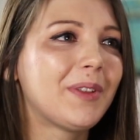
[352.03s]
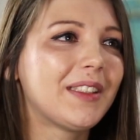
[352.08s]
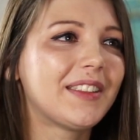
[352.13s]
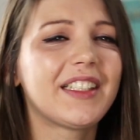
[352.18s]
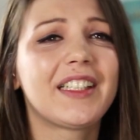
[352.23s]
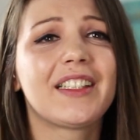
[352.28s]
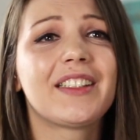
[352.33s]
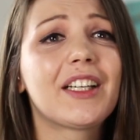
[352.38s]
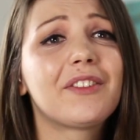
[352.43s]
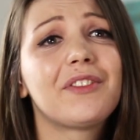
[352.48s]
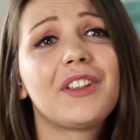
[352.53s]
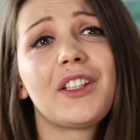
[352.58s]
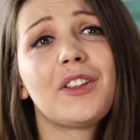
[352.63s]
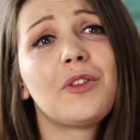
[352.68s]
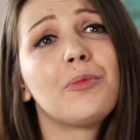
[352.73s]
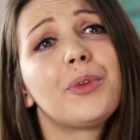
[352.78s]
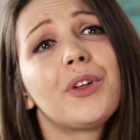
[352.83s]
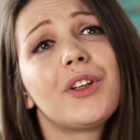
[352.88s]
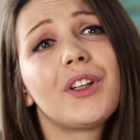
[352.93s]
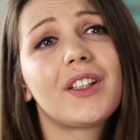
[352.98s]
be sitting there
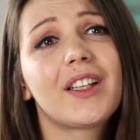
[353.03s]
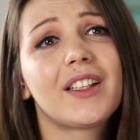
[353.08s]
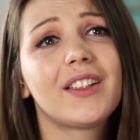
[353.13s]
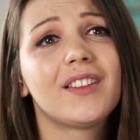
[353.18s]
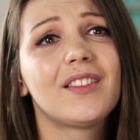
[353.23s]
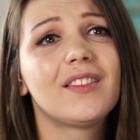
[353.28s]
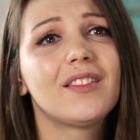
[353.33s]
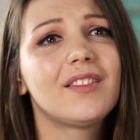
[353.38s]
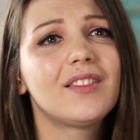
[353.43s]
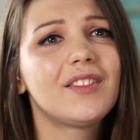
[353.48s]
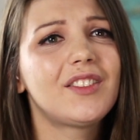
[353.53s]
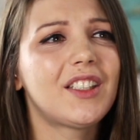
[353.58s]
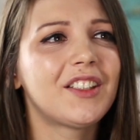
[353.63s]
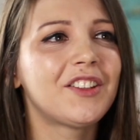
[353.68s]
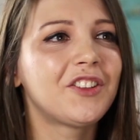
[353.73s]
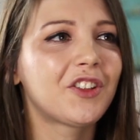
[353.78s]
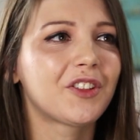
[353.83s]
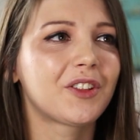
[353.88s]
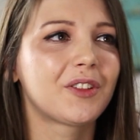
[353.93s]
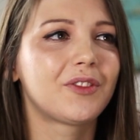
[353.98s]
reading a book, and
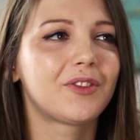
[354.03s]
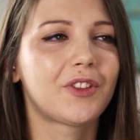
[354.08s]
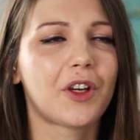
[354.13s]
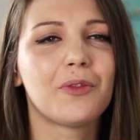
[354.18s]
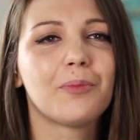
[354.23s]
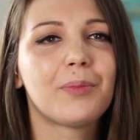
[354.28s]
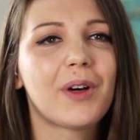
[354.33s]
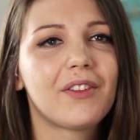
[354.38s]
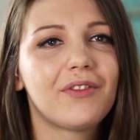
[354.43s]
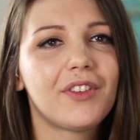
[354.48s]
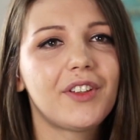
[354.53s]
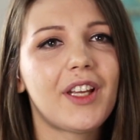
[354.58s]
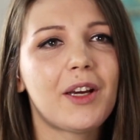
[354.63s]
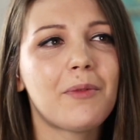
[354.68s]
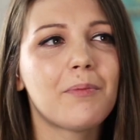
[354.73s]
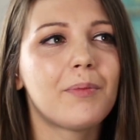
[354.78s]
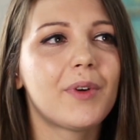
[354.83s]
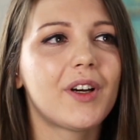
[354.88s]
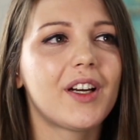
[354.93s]
then just don't bother them.